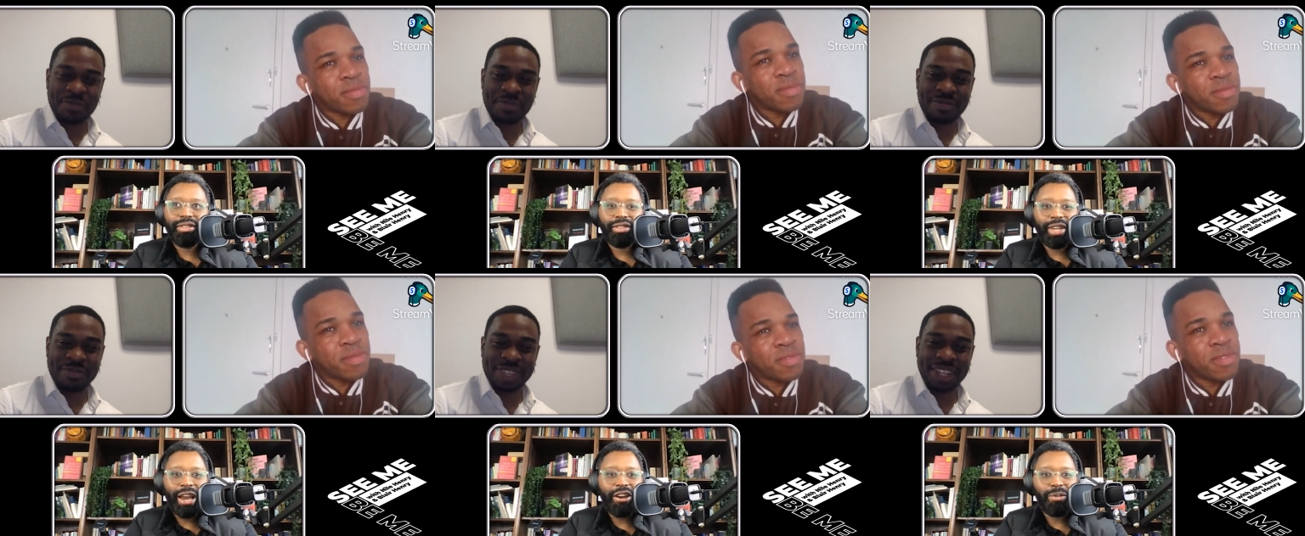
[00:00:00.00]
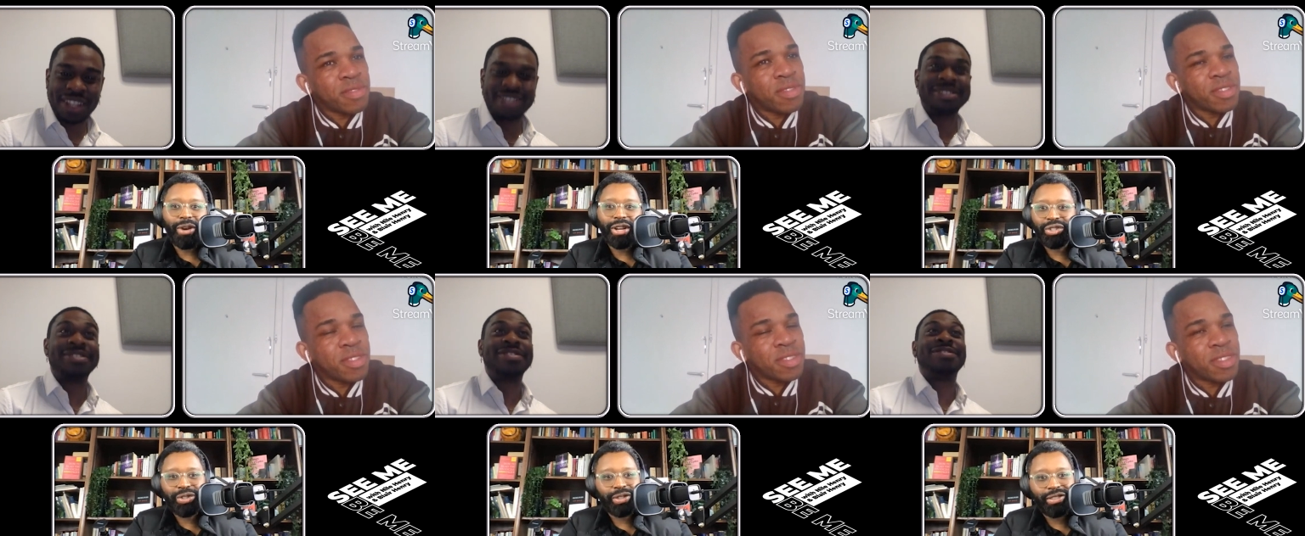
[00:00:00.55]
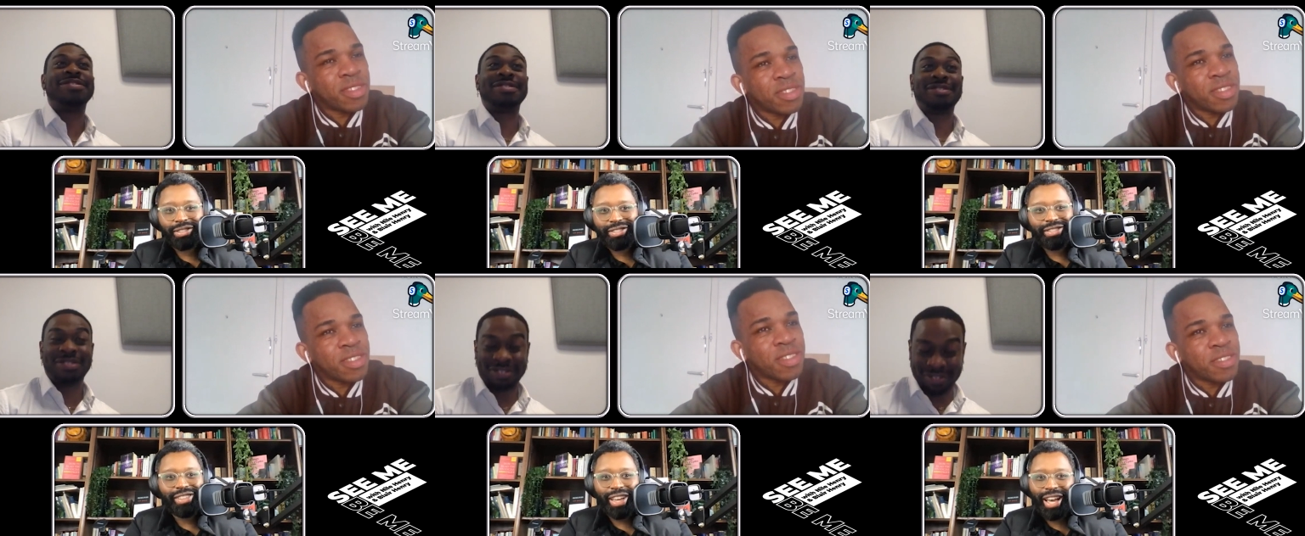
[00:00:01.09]
Speaker 1: Carrie Bradshaw
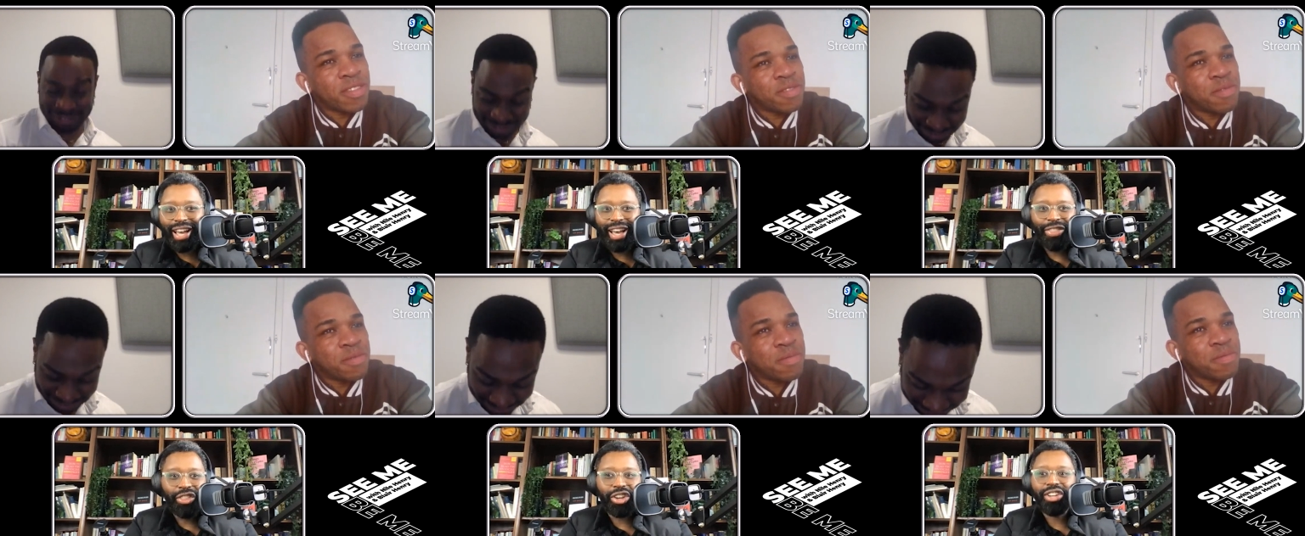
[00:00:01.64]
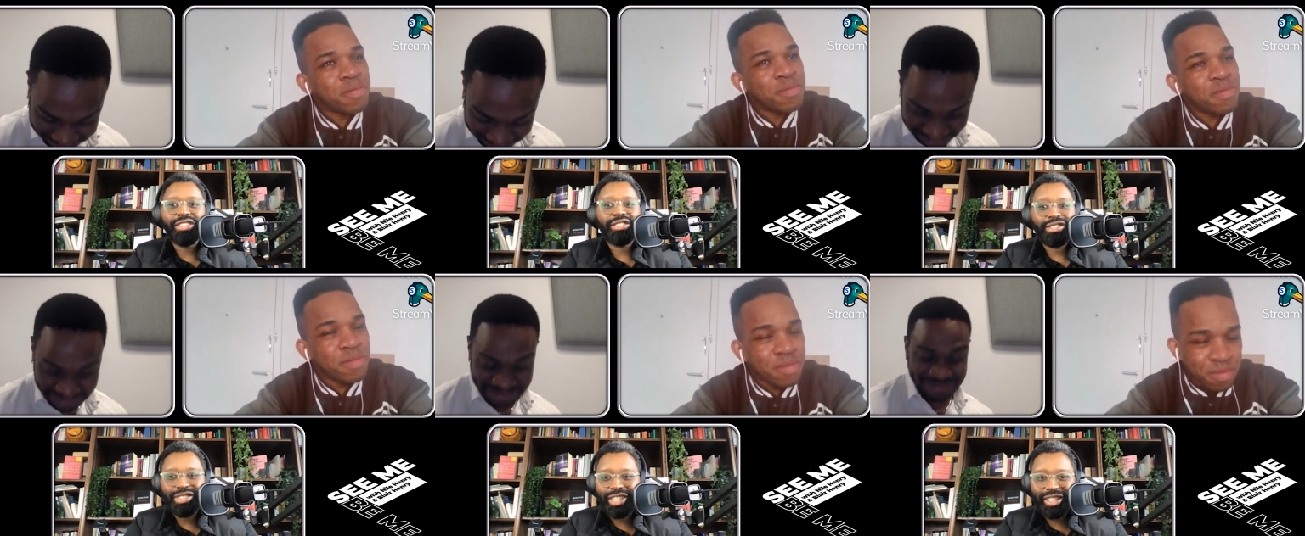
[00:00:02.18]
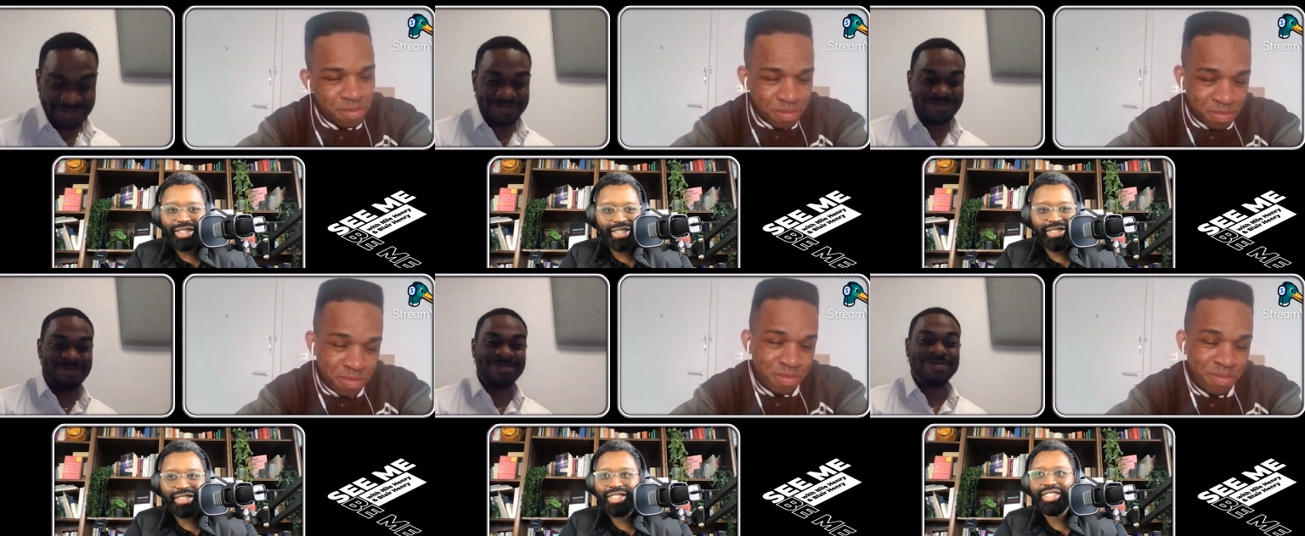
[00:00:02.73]
and the girls in Sex and
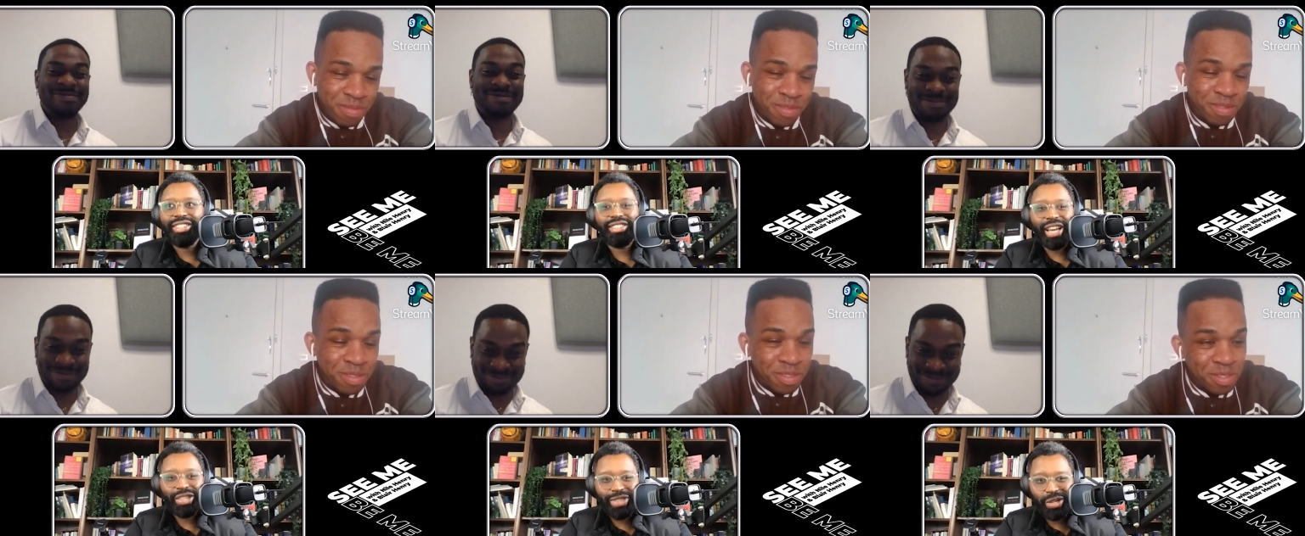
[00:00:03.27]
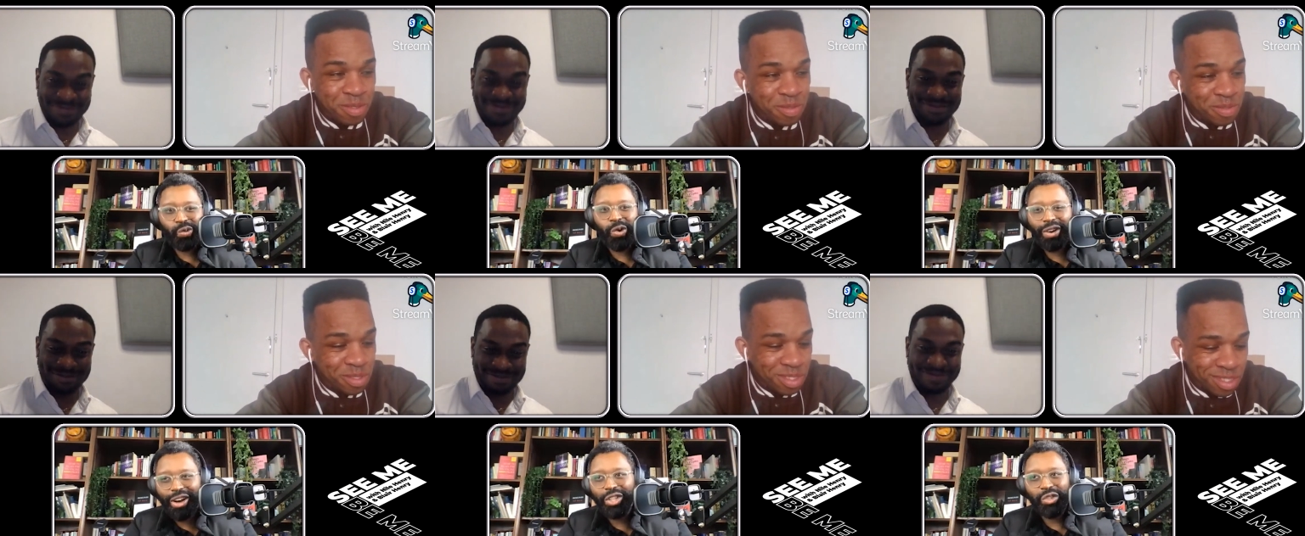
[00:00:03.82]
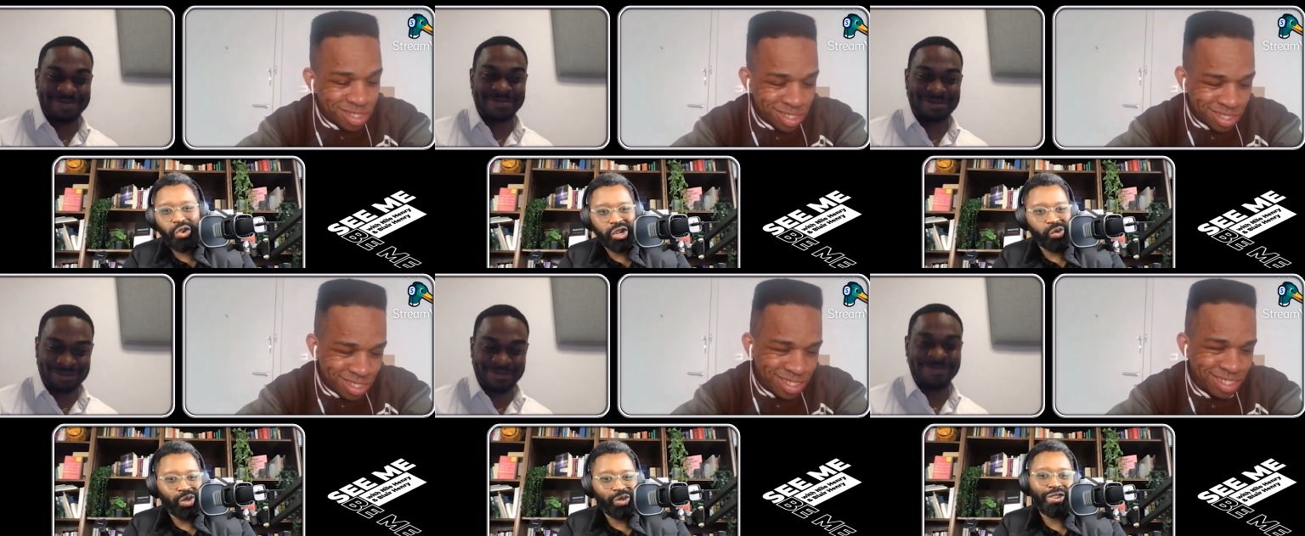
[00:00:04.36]
the City. That that's what Entourage
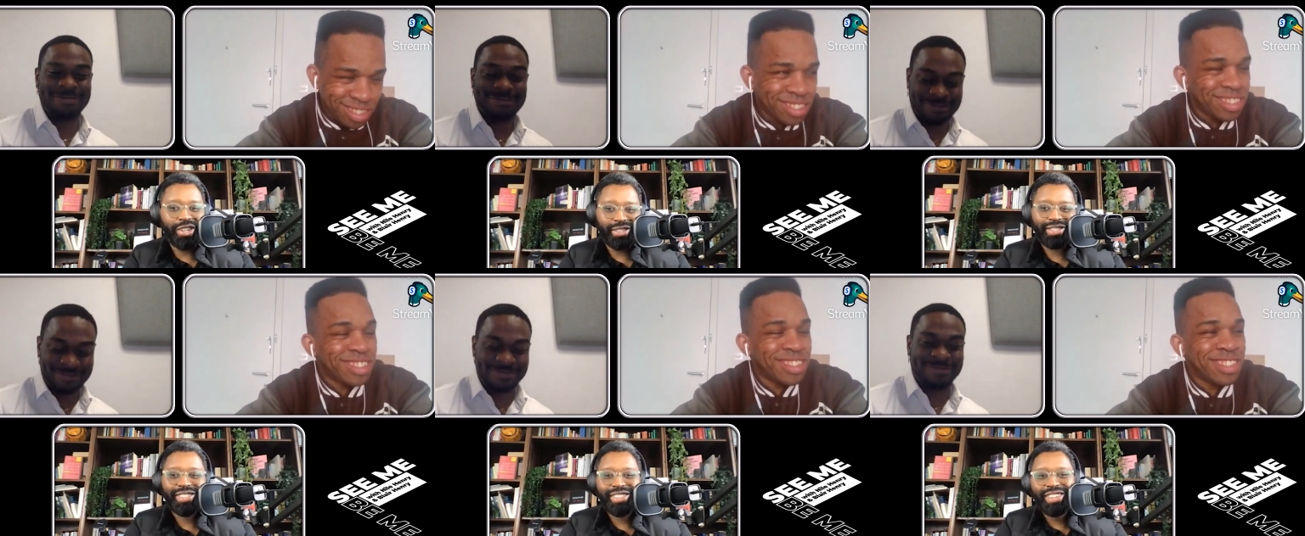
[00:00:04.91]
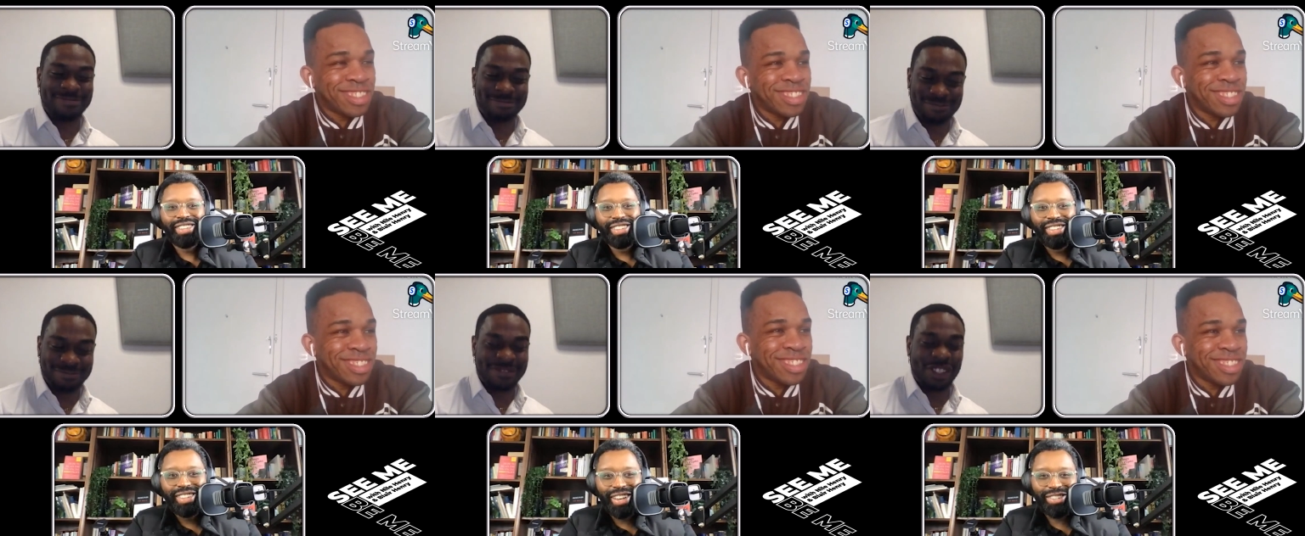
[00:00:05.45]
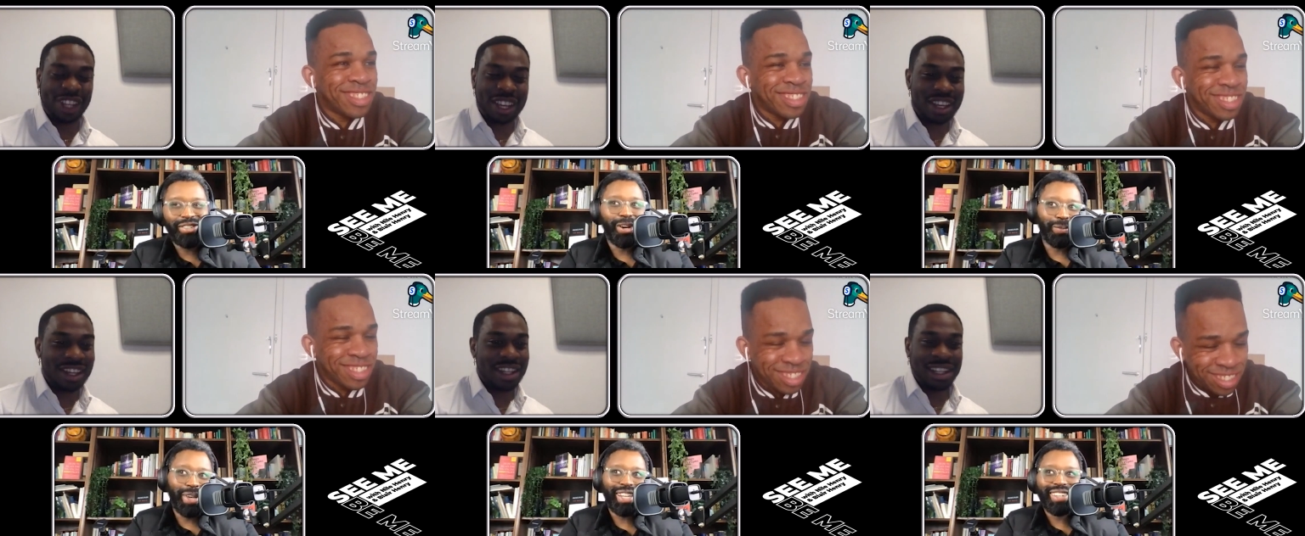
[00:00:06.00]
was for us as young
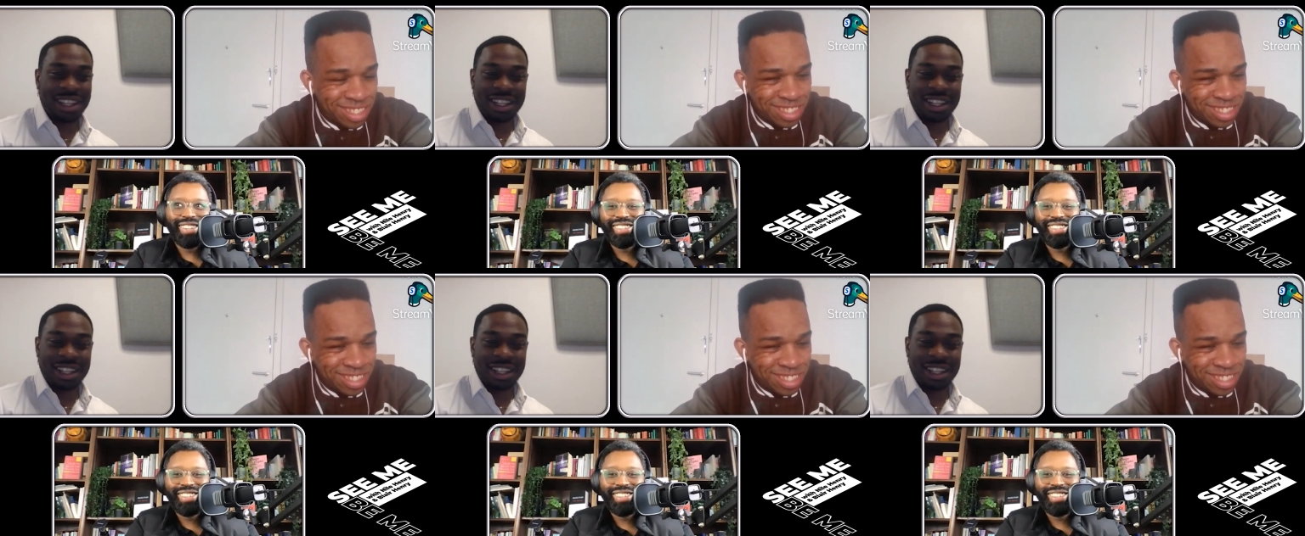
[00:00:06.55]
men.